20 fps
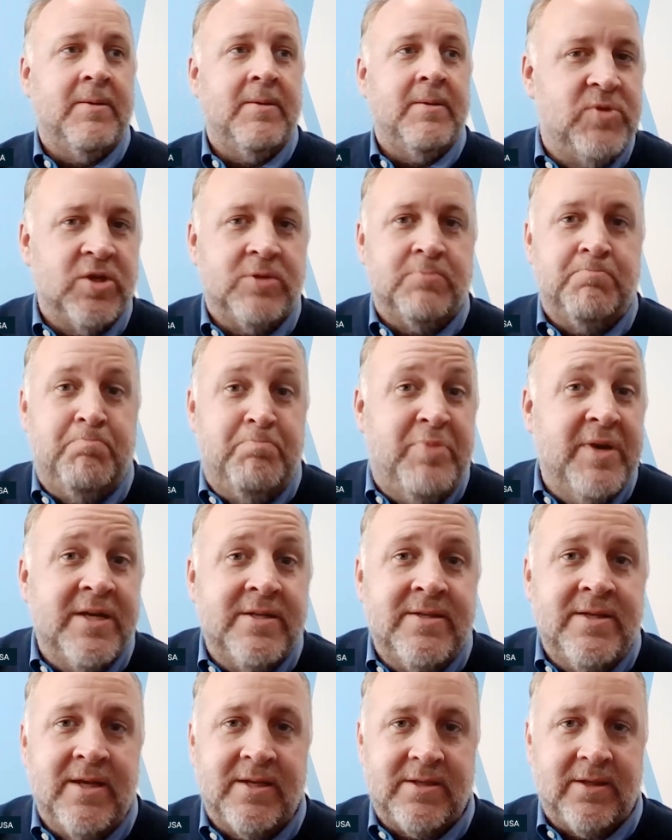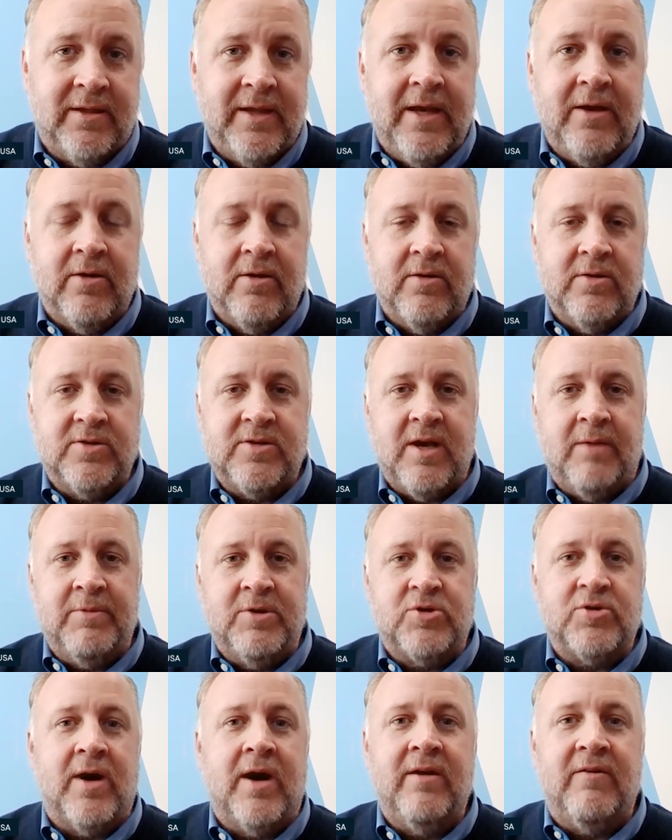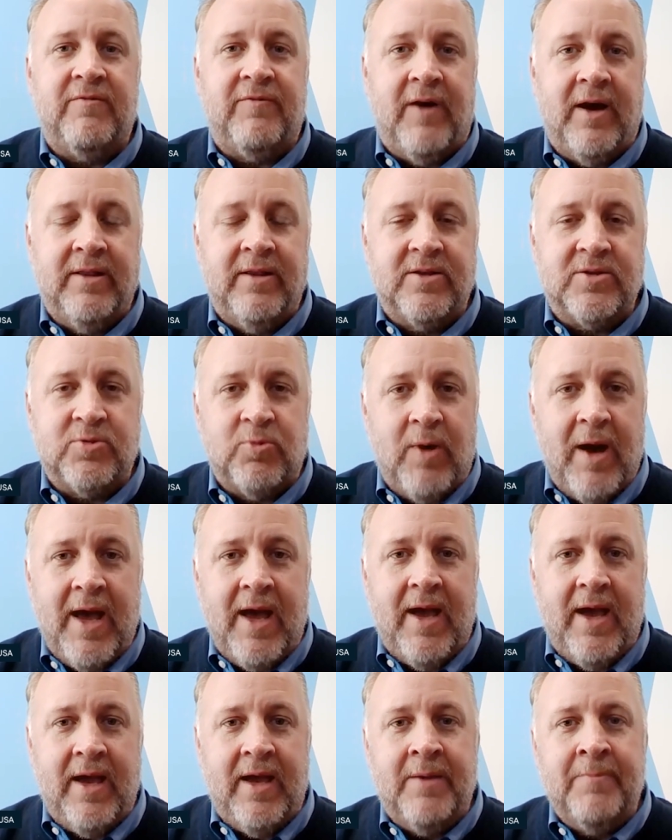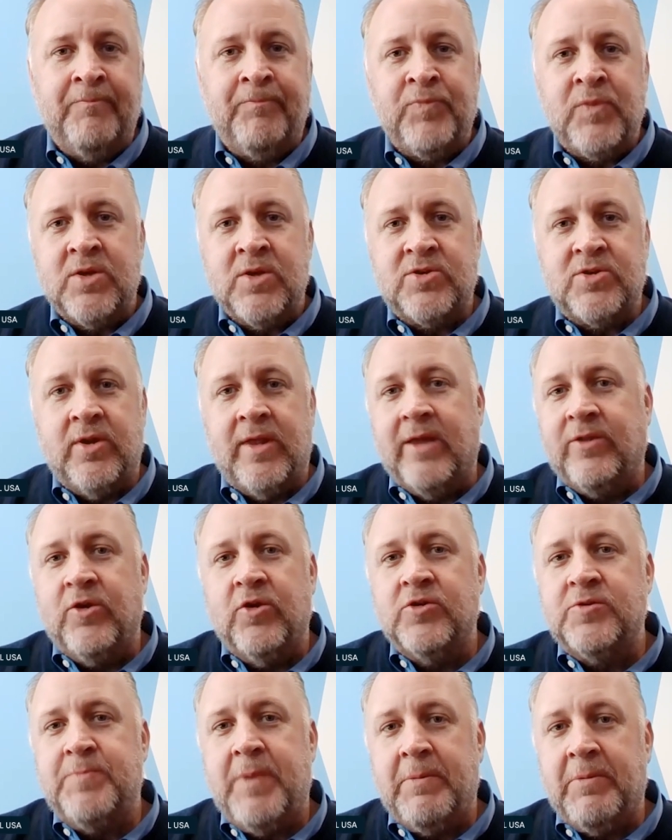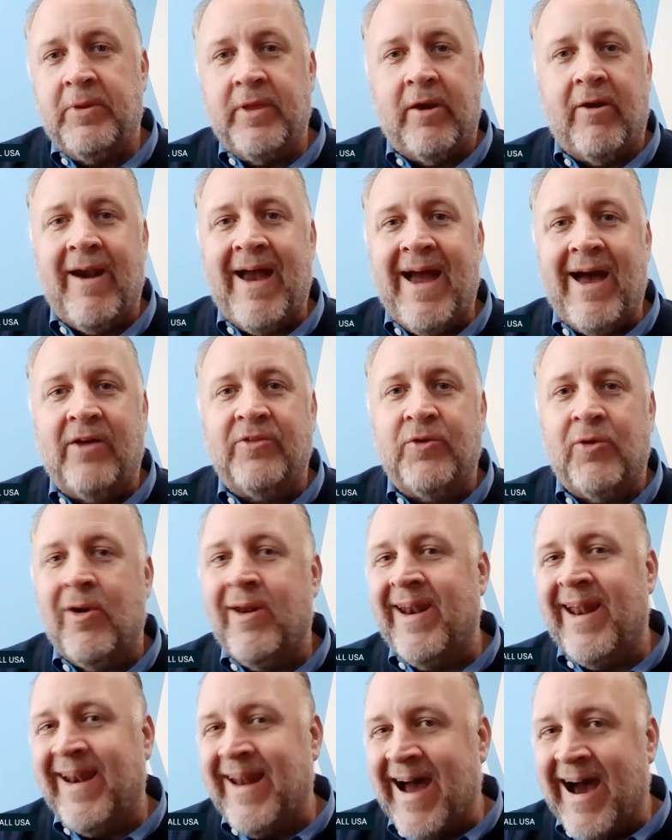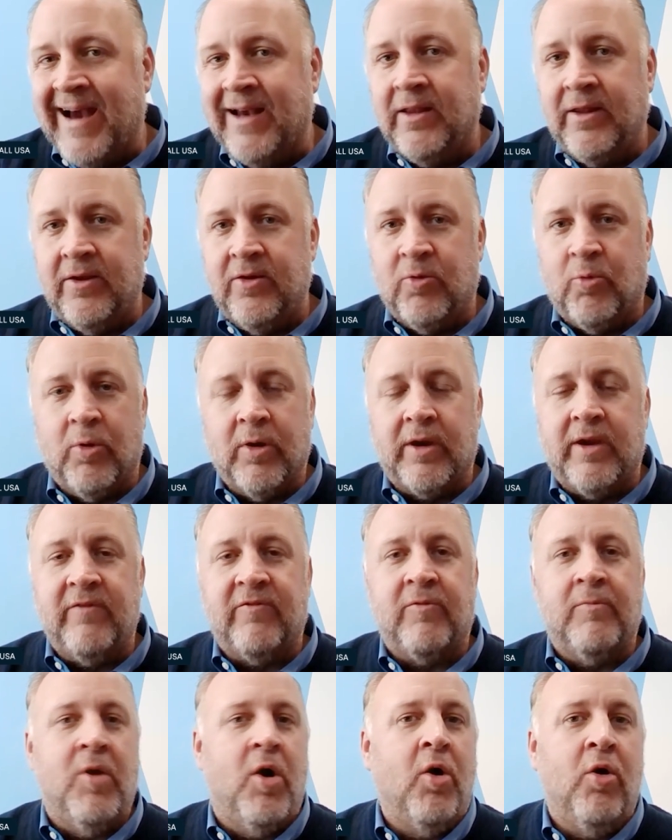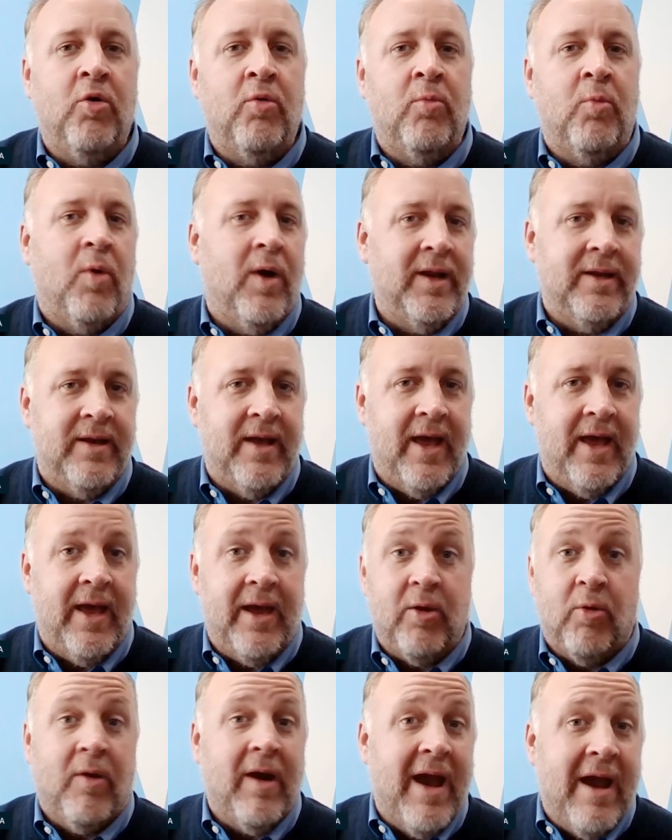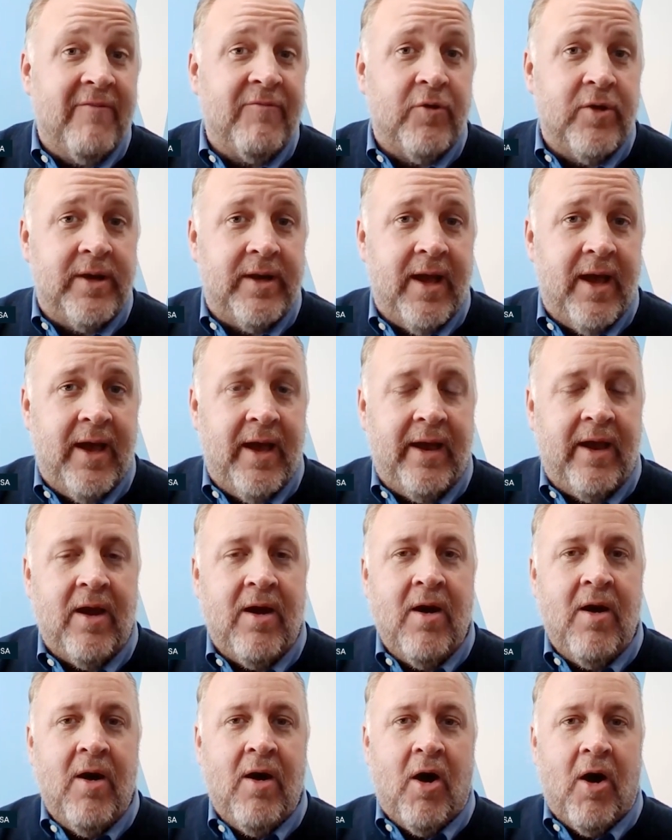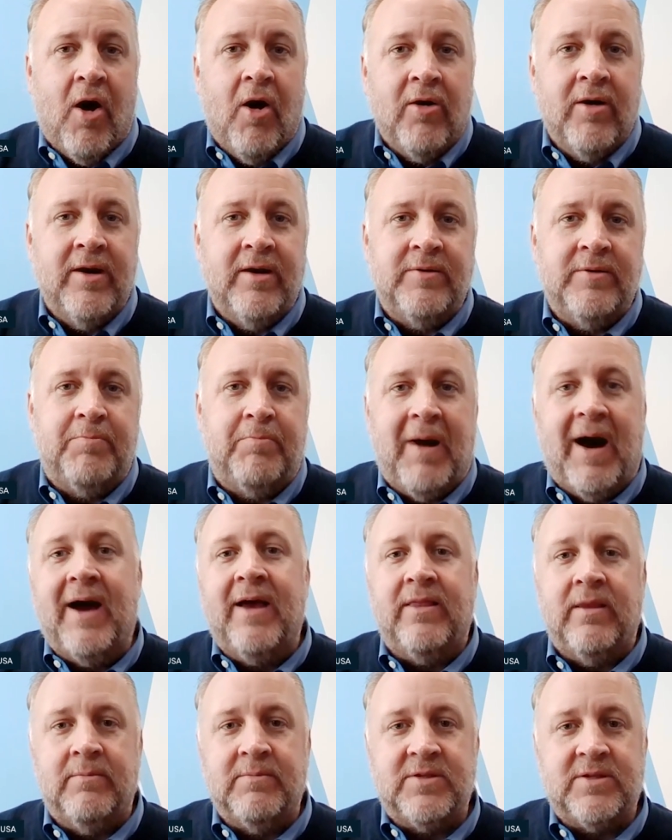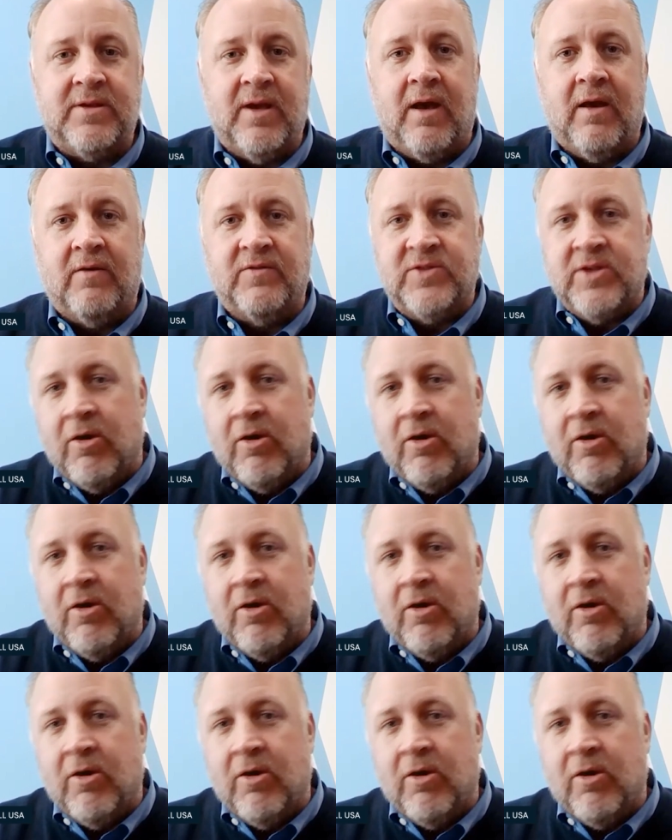just business leaders have been trying to find this way so that those people that are out there on an island working from home one day or every day aren't by themselves.